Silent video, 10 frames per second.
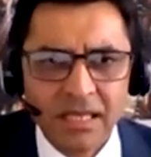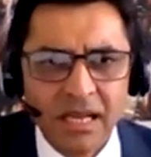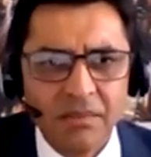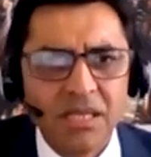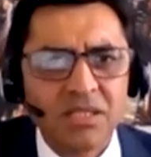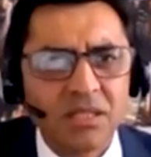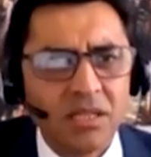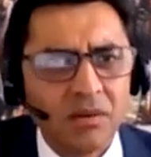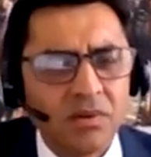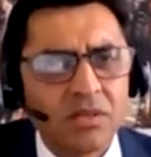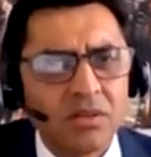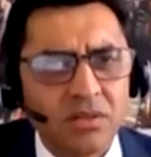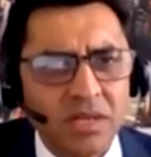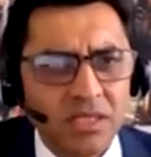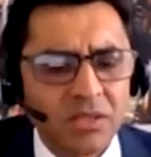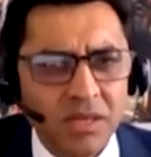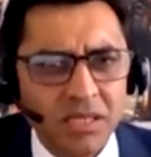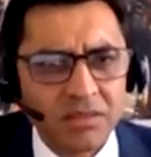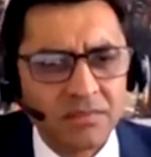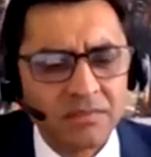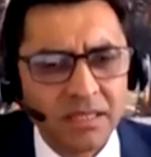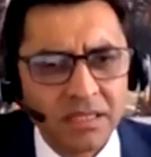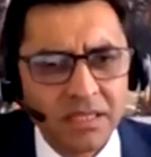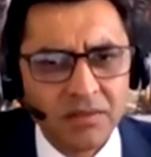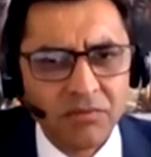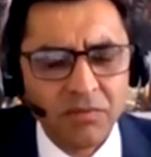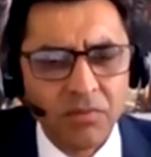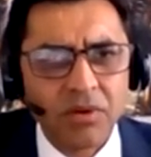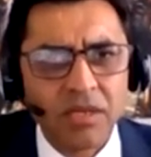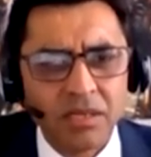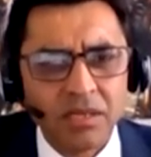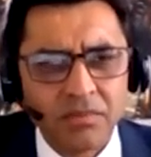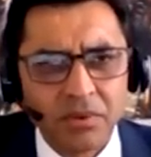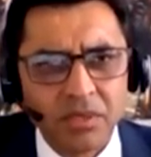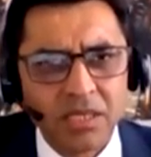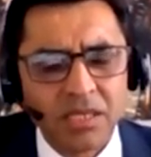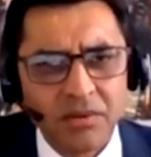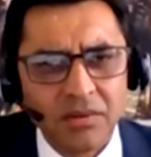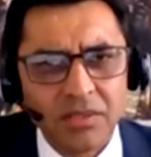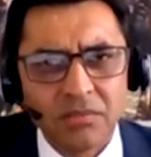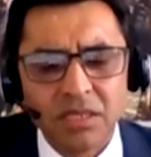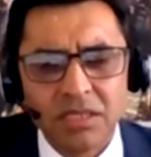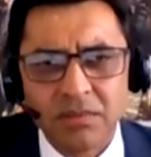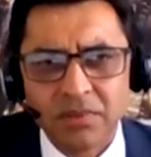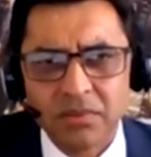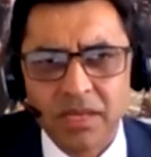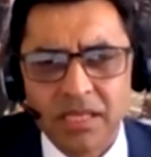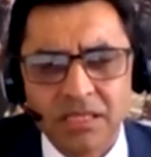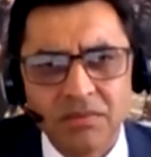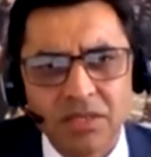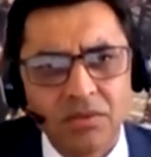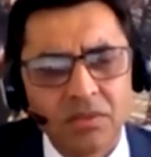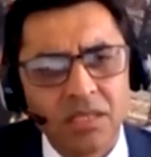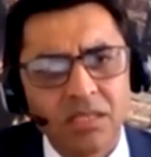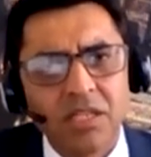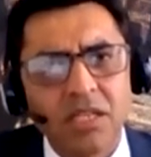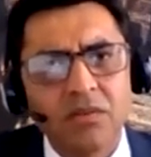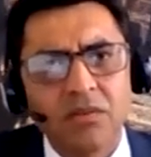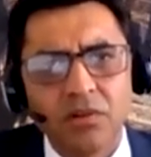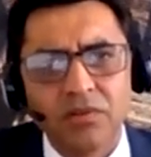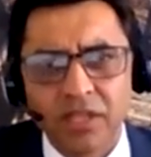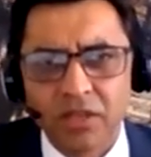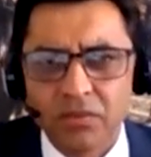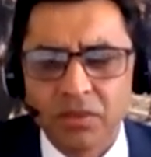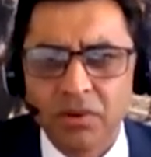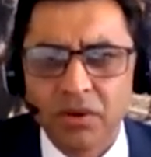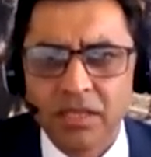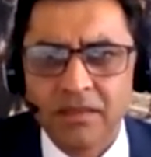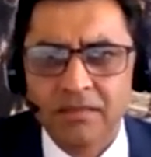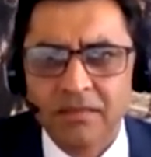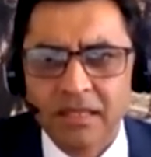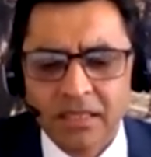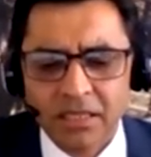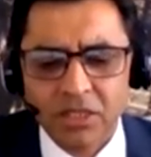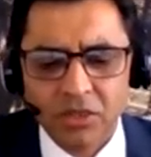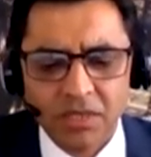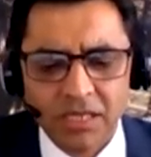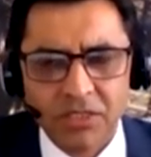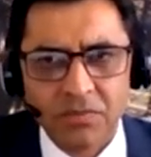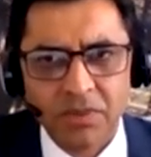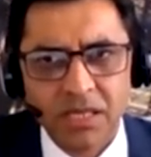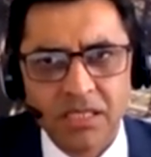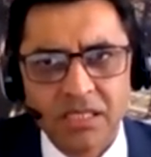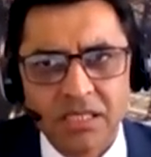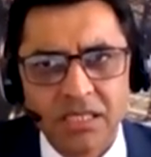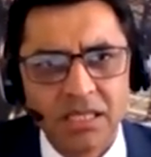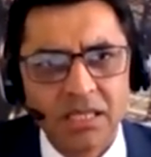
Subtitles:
I mentioned our work on transhumanism. We broke it down into multiple ways, and we looked at the evolving human body, the human experience,